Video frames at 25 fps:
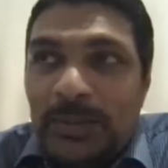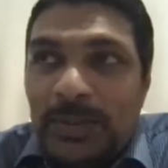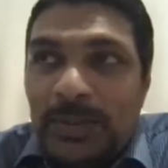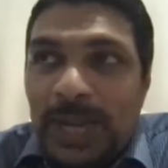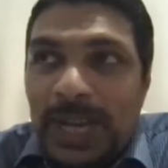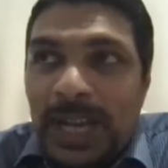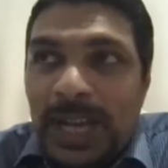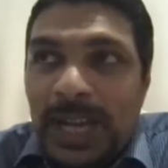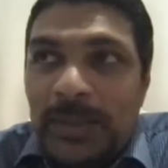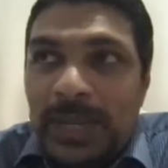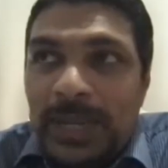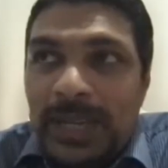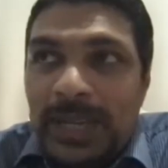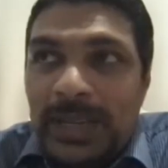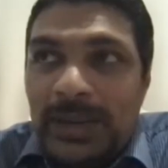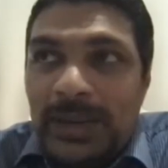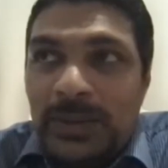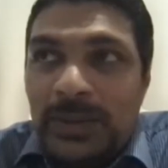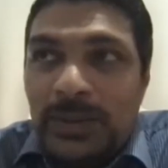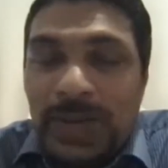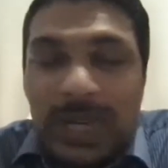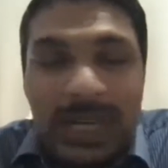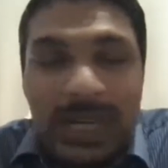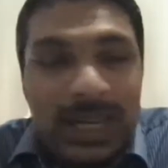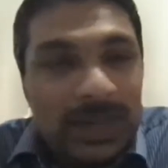I
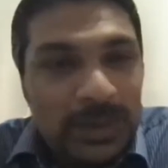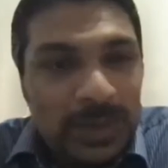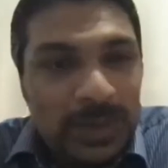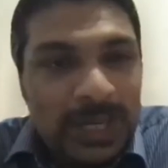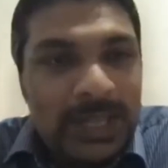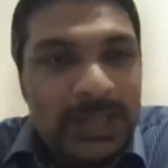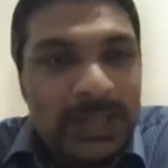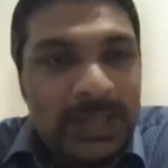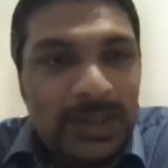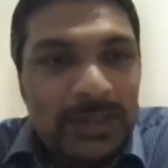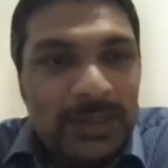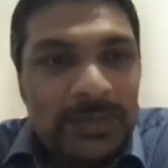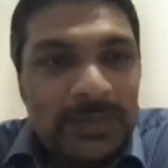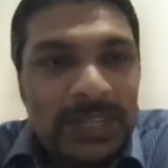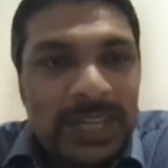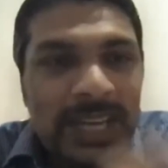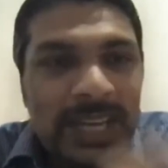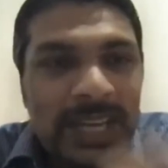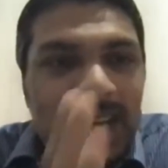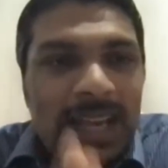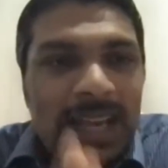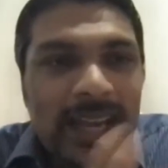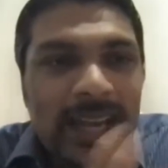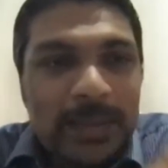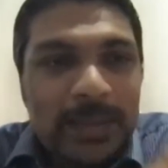mean, we are quite
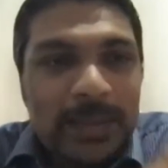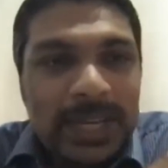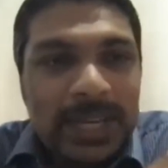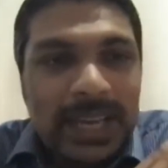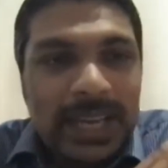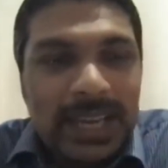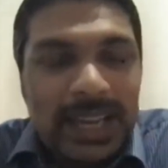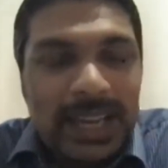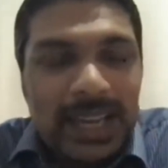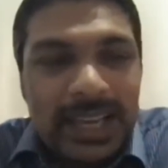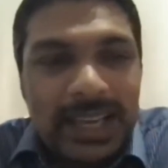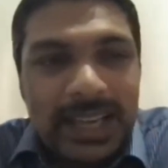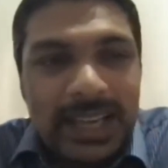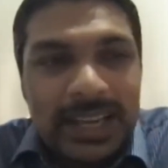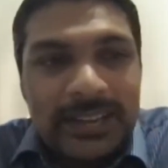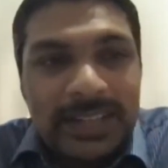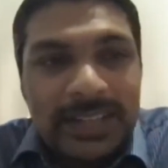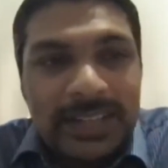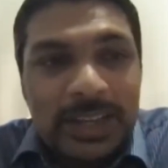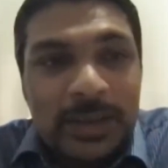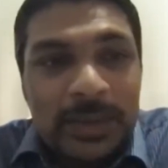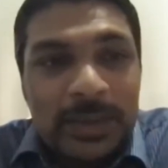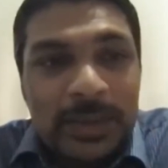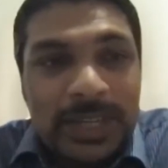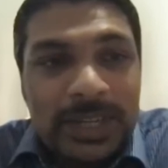confident. I mean, I can't
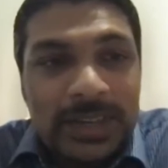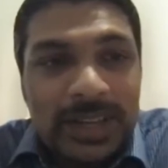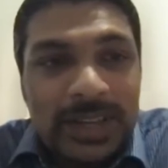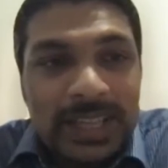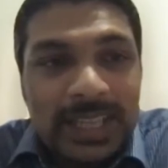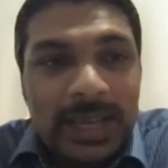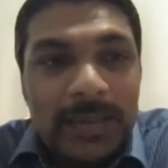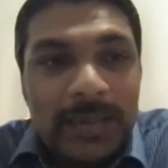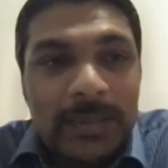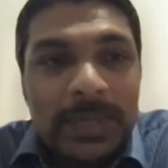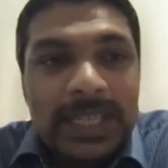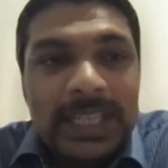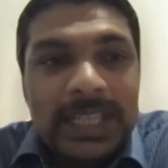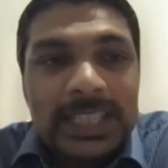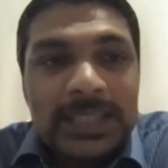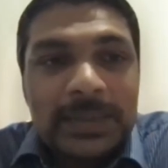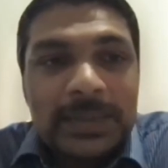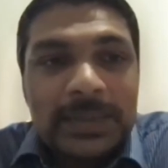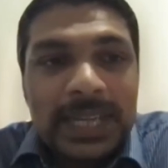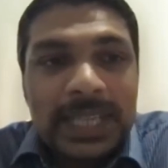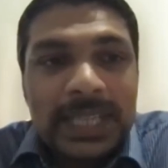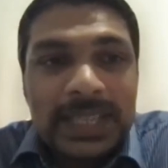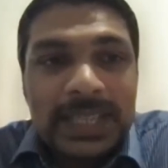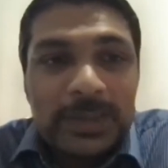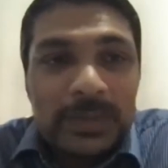really comment on other applicants,
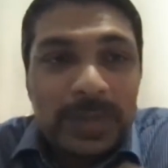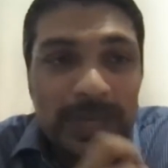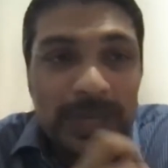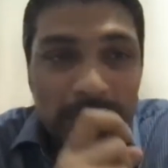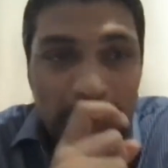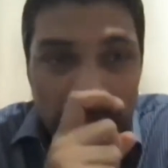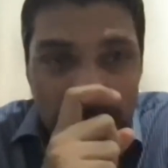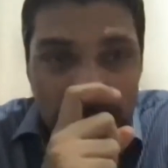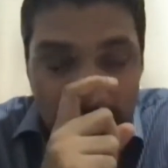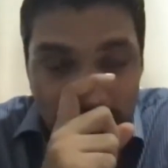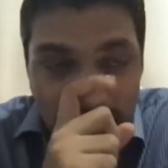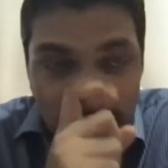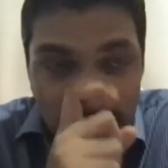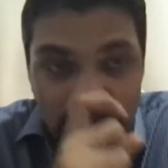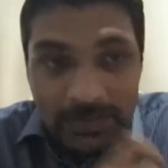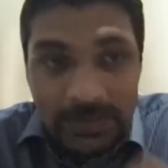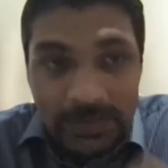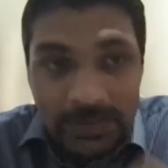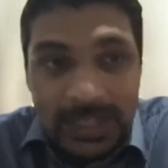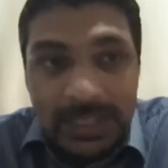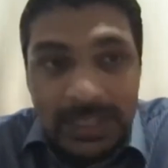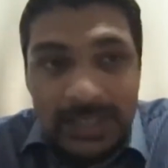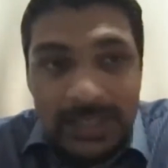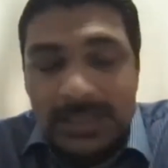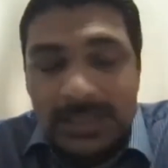but I think we are quite
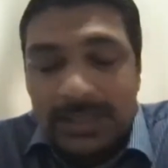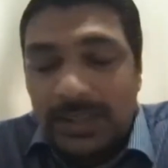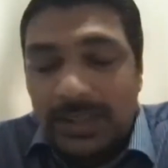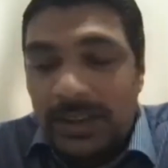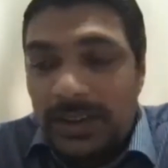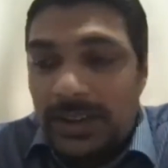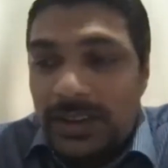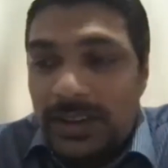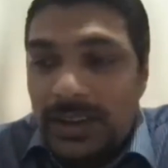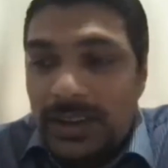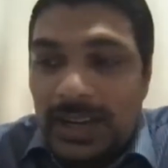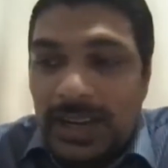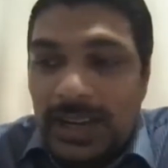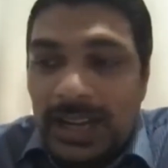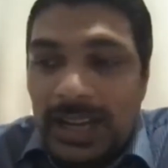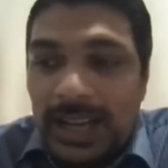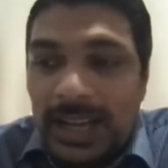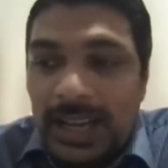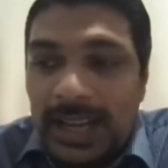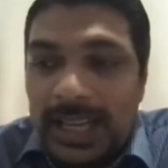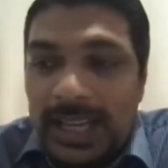confident on